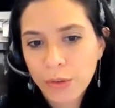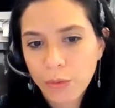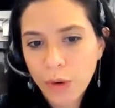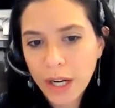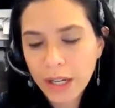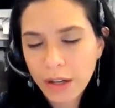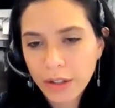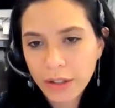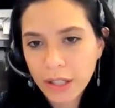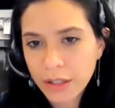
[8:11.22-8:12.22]
What are
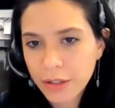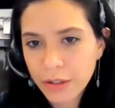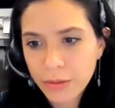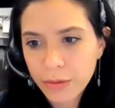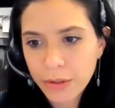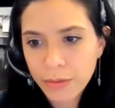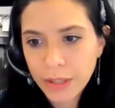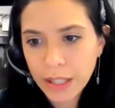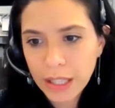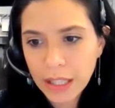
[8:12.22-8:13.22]
you going to do to
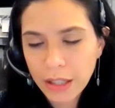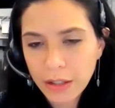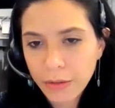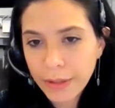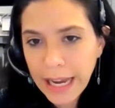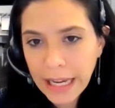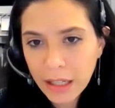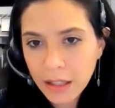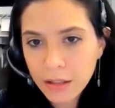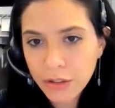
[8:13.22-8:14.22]
really create
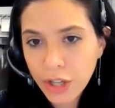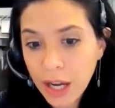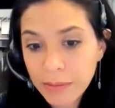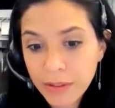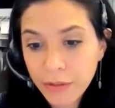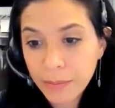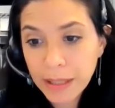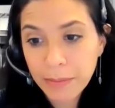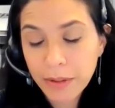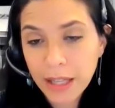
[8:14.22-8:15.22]
jobs for
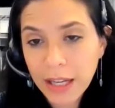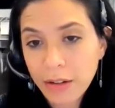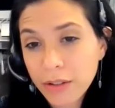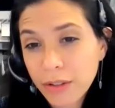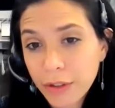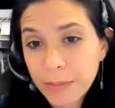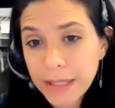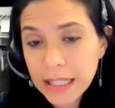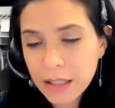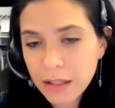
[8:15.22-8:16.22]
people and also for
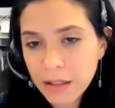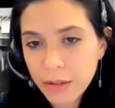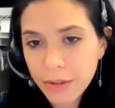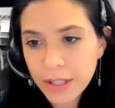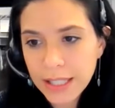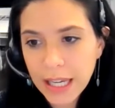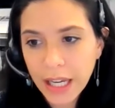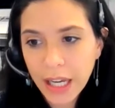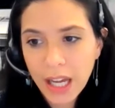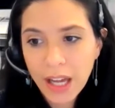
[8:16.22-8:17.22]
businesses who are
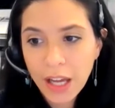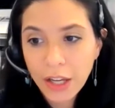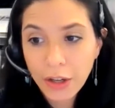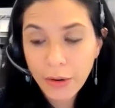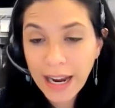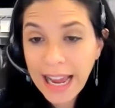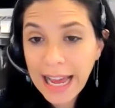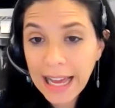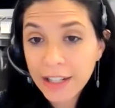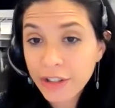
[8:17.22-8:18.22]
saying, you know,
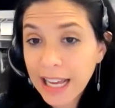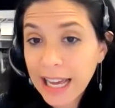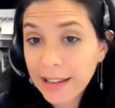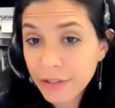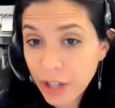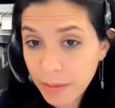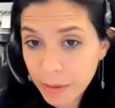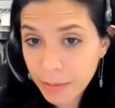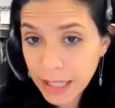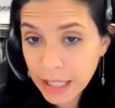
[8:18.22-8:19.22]
I actually have job
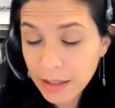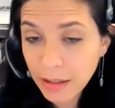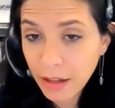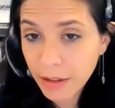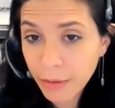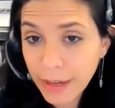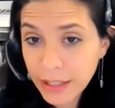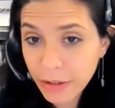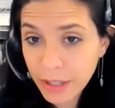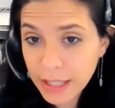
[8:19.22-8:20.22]
openings. A lot of the
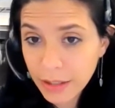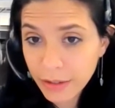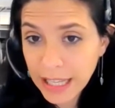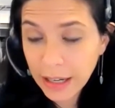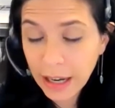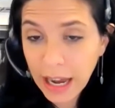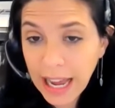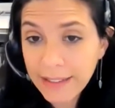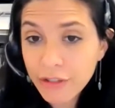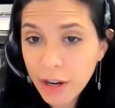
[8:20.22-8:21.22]
restaurants are saying, I
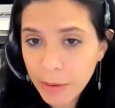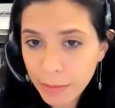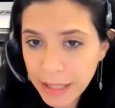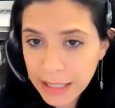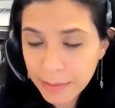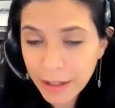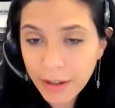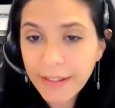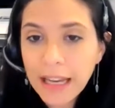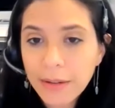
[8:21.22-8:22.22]
have job openings, but I don't
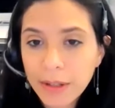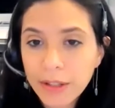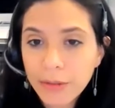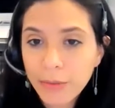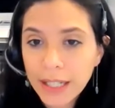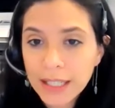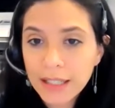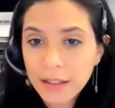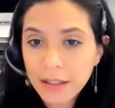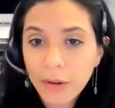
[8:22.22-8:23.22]
have anyone who wants
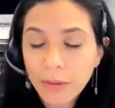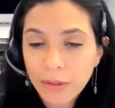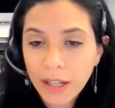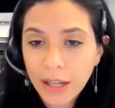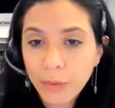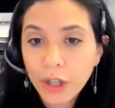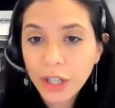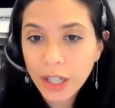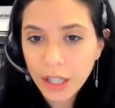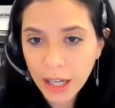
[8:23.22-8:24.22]
to go and
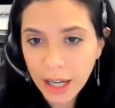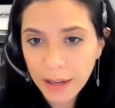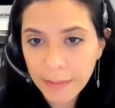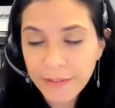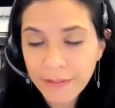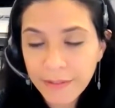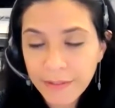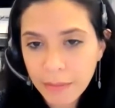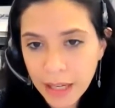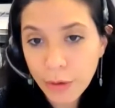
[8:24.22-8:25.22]
work and fill
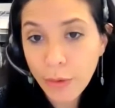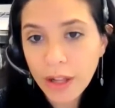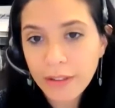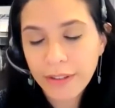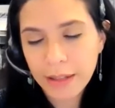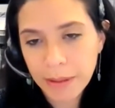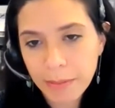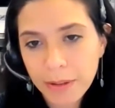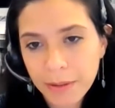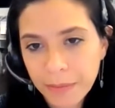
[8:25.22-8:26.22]
them, any qualified
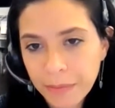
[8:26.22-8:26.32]
people.